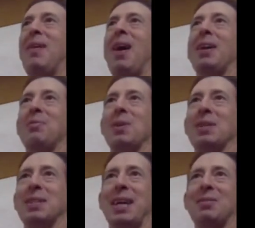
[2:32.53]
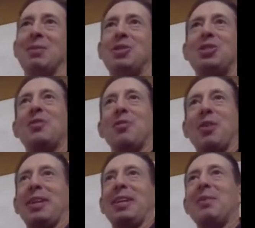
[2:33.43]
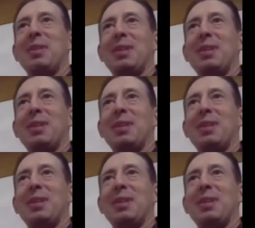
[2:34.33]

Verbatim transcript: hot it was, and I was shivering, you know, with